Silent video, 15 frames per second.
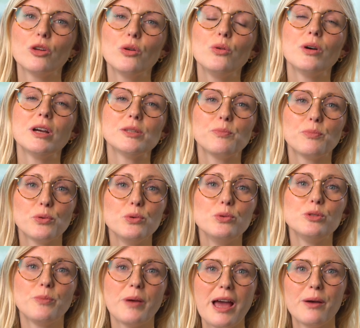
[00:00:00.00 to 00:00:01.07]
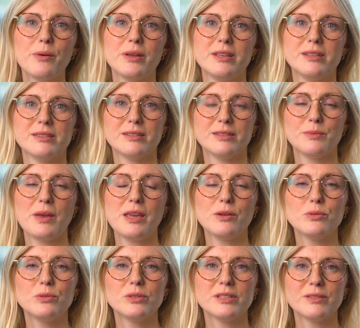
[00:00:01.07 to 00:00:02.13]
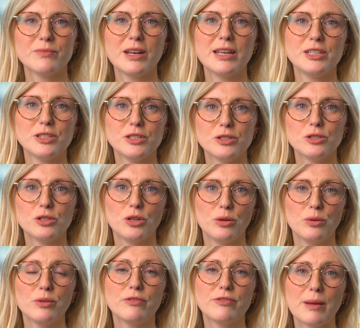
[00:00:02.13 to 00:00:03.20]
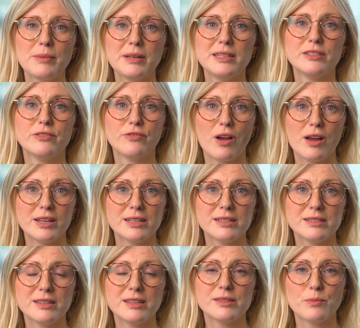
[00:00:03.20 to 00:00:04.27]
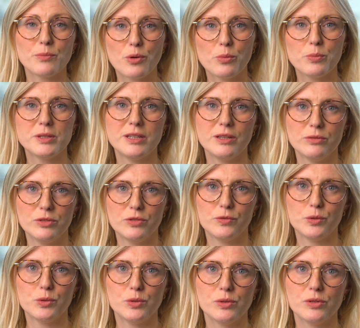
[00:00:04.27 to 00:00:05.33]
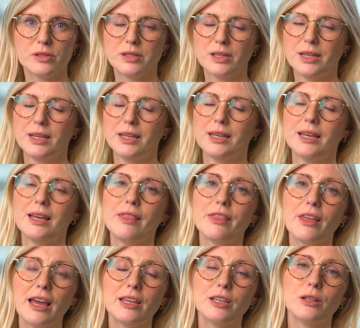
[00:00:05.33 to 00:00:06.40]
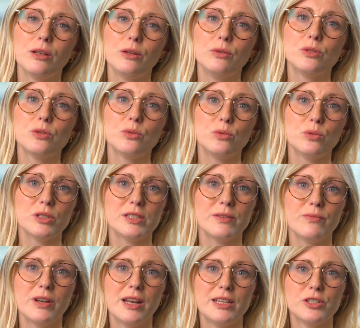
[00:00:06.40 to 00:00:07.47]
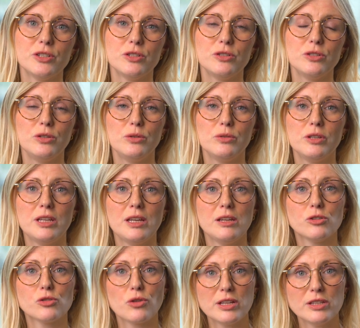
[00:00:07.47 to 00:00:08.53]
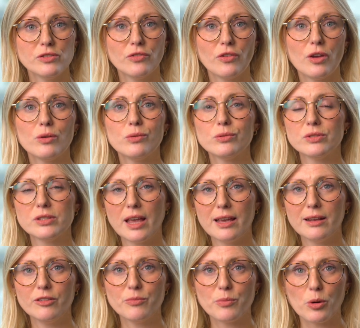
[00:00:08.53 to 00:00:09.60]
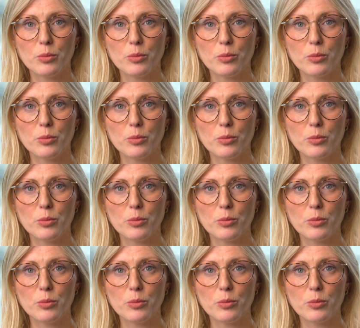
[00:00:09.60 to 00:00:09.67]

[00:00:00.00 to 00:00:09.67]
The court has broad powers to make orders in relation to a family's finances and property on divorce, and that includes orders in relation to the transfer or sale of